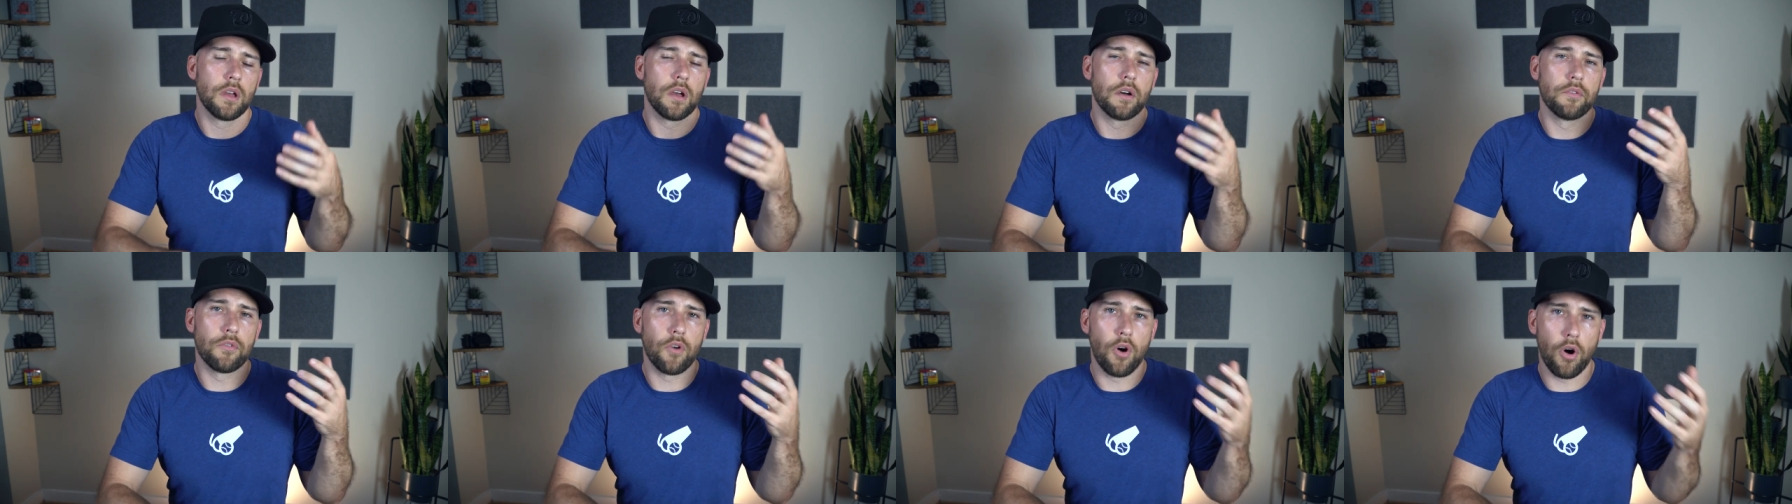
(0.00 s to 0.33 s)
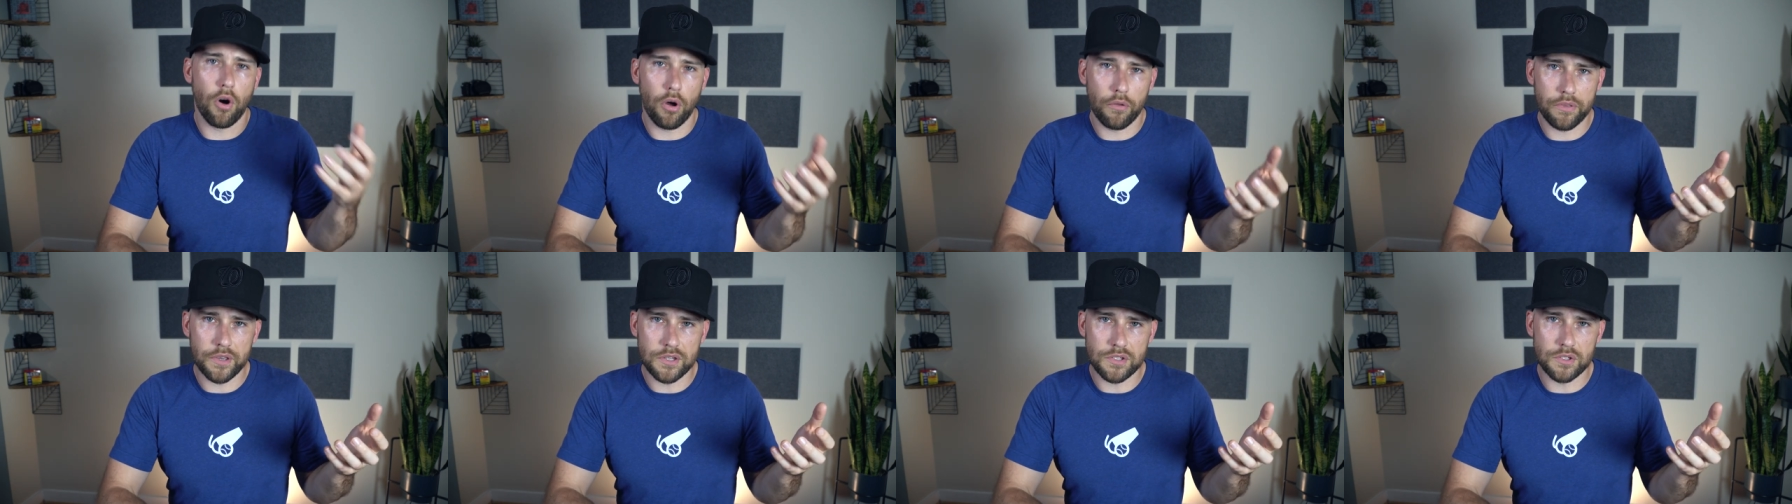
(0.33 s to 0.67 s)
of
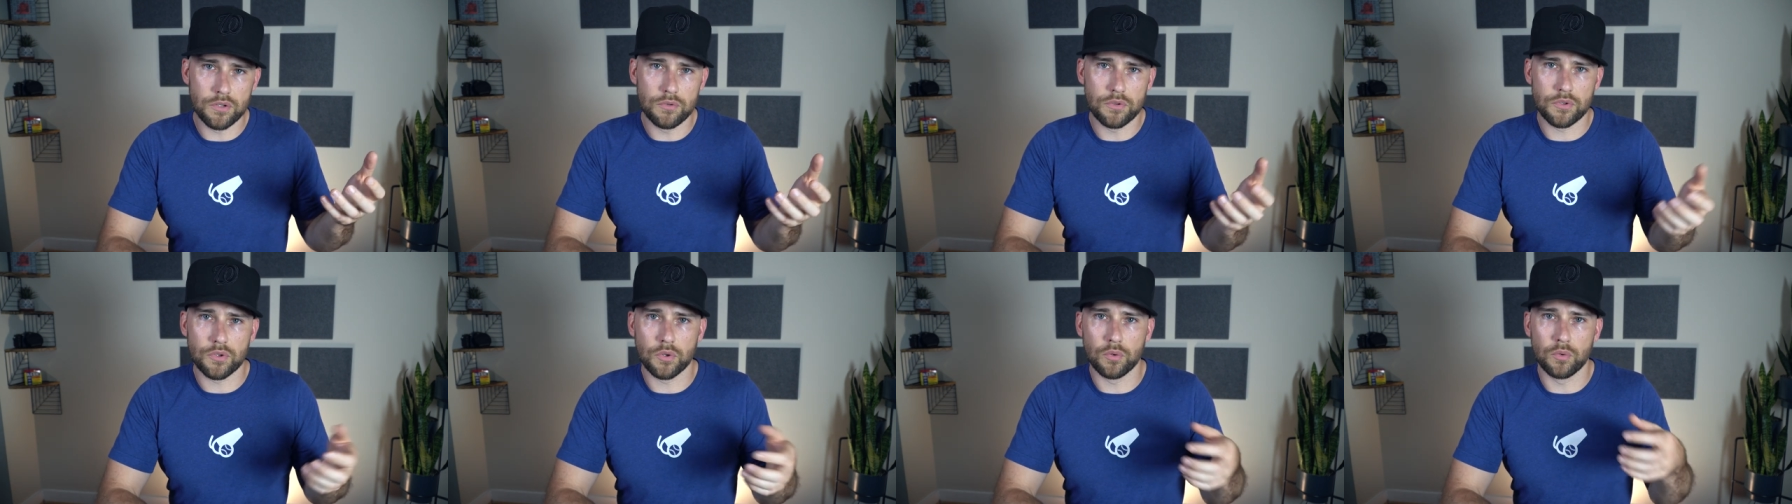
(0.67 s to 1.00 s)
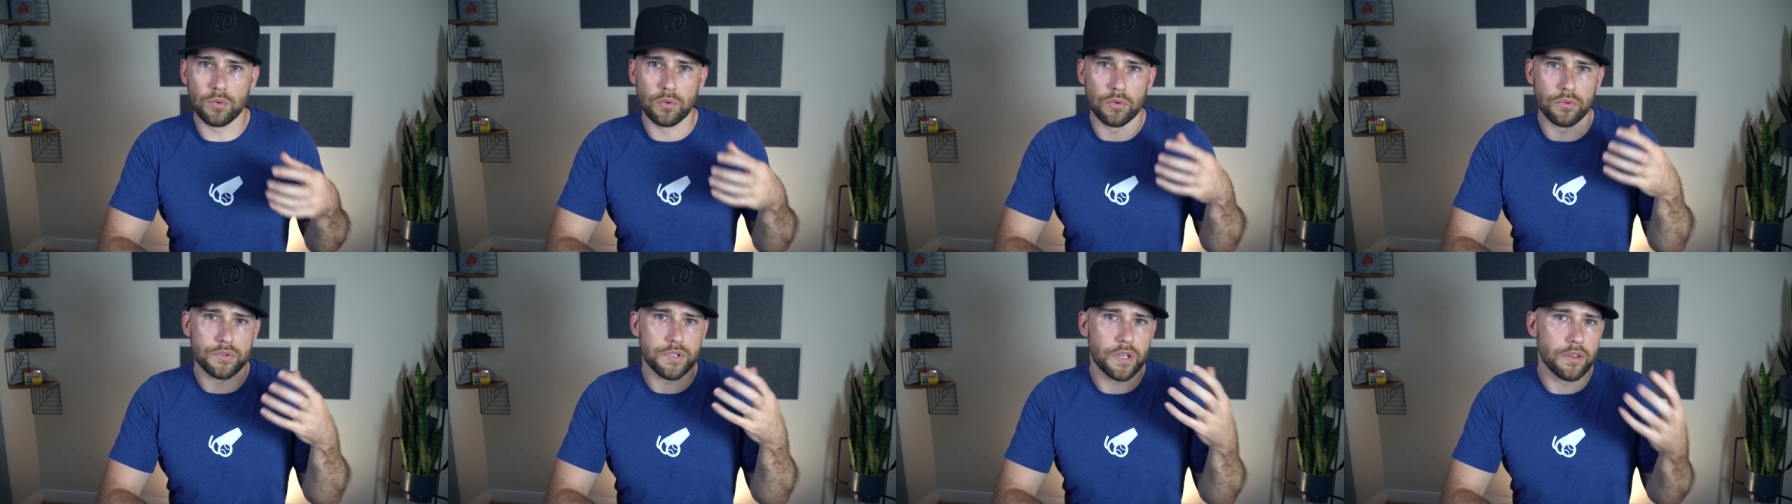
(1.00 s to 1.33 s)
all these new
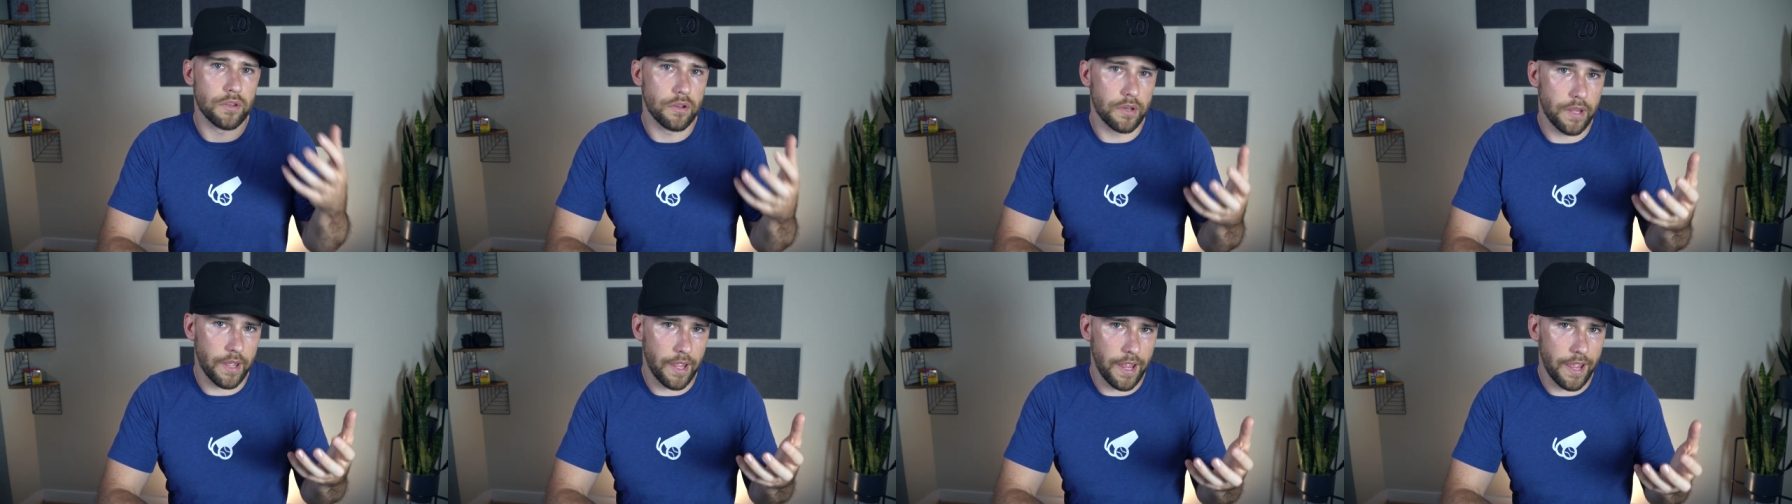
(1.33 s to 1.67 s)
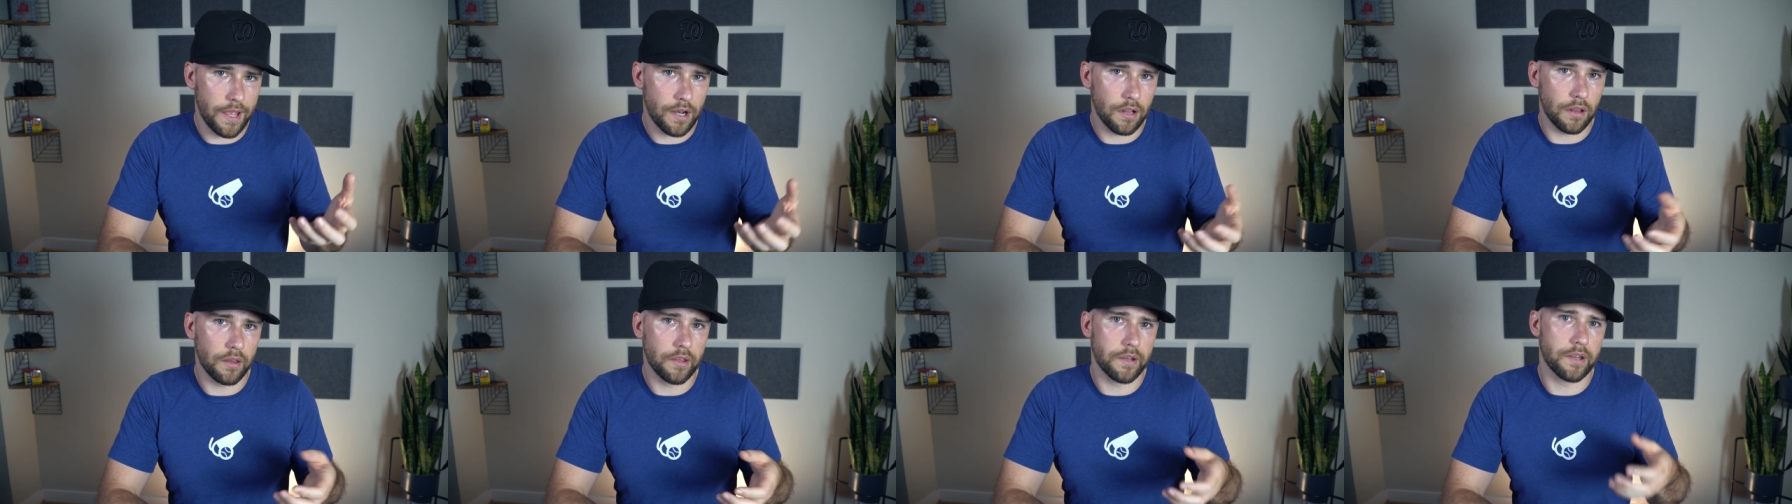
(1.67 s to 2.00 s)
tools and the
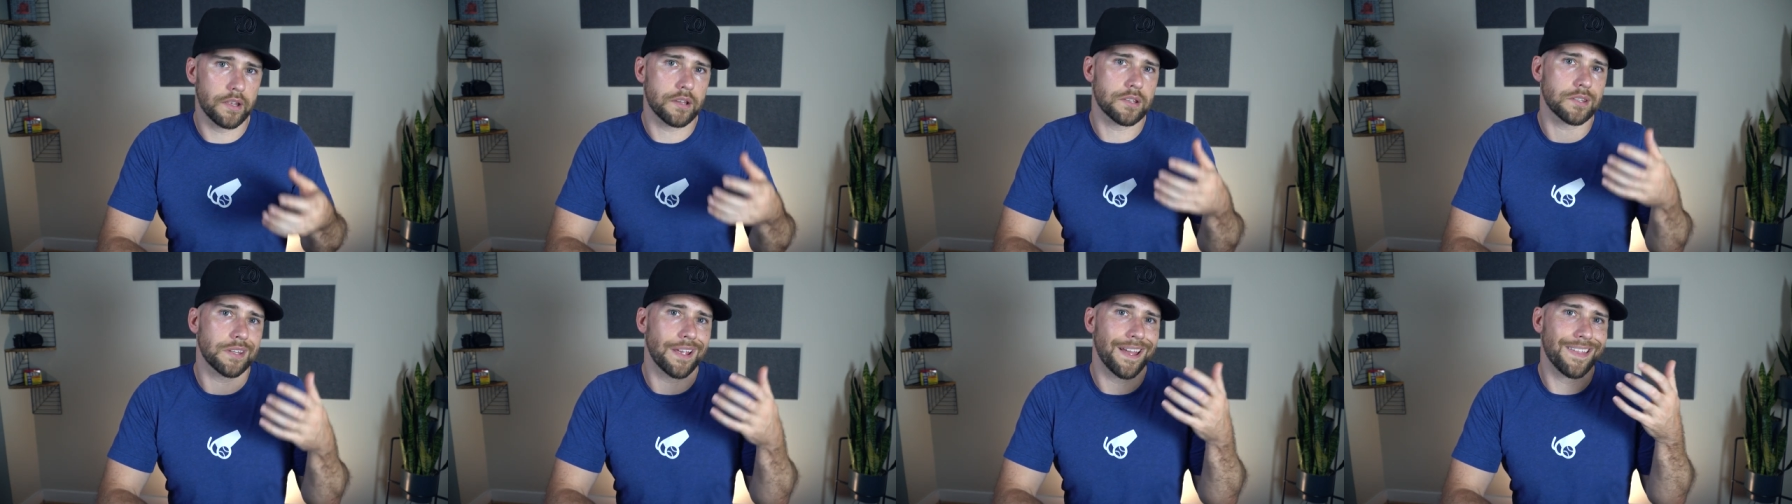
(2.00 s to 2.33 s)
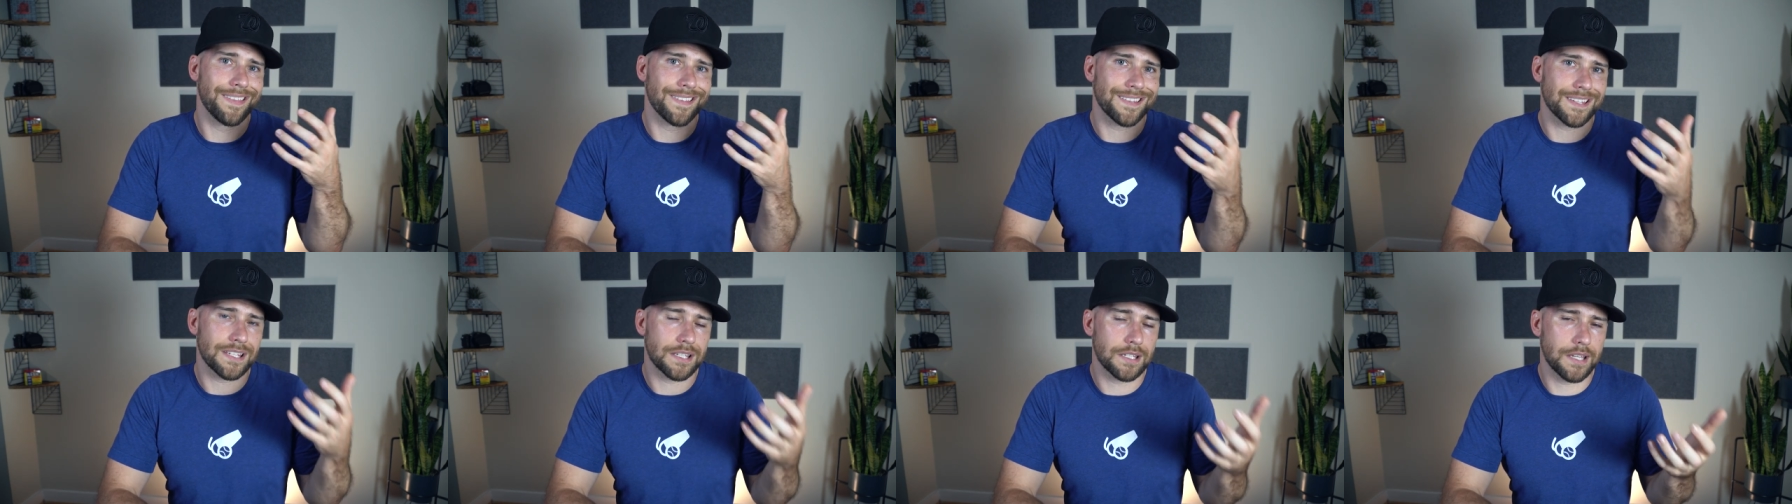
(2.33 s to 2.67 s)
analytics
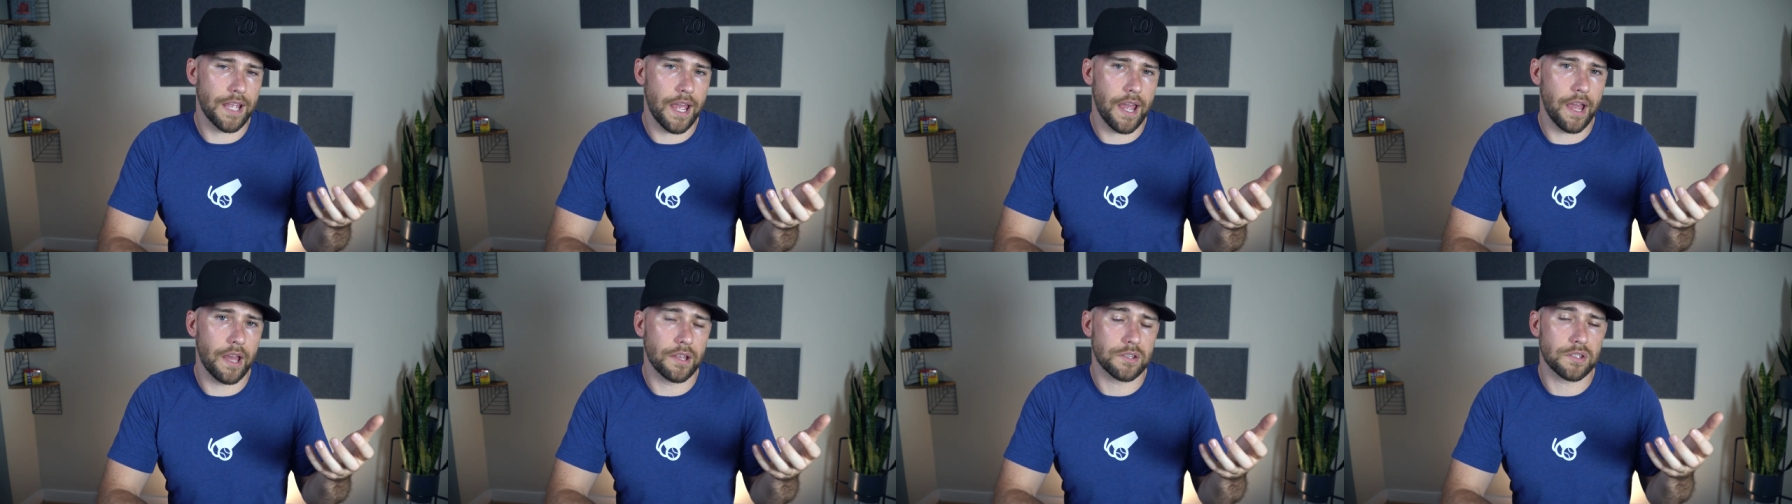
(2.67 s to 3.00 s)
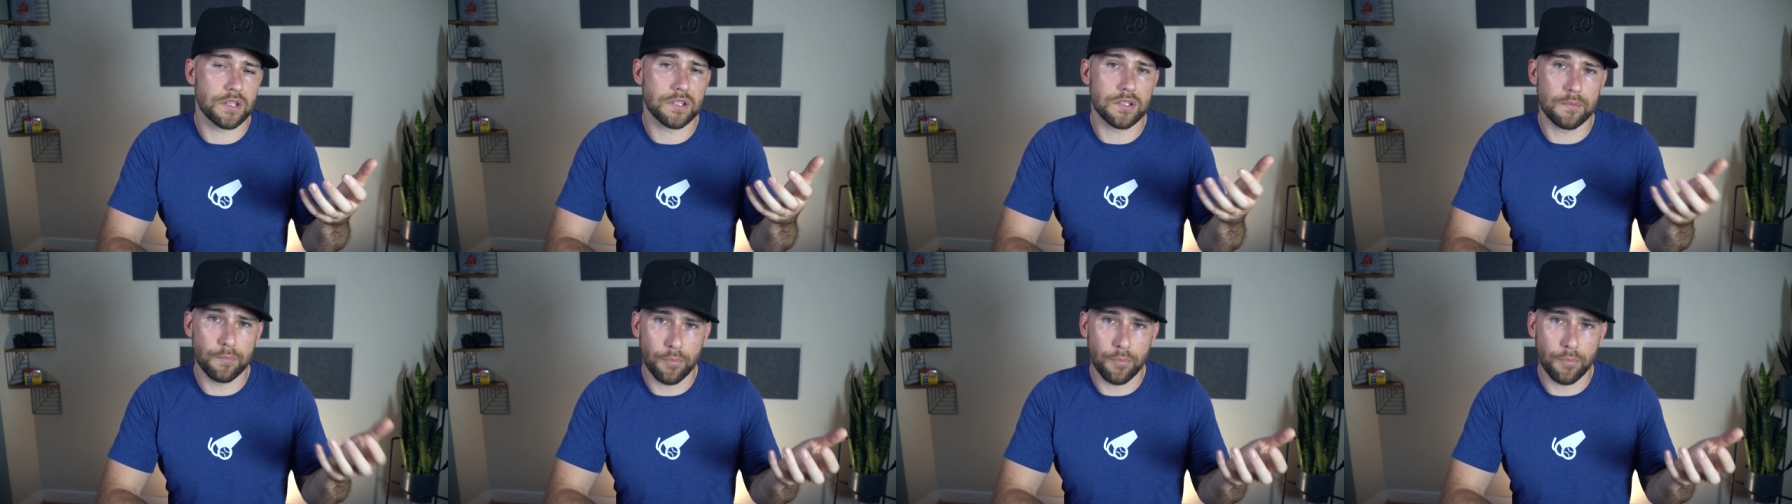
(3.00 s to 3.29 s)
and the stats is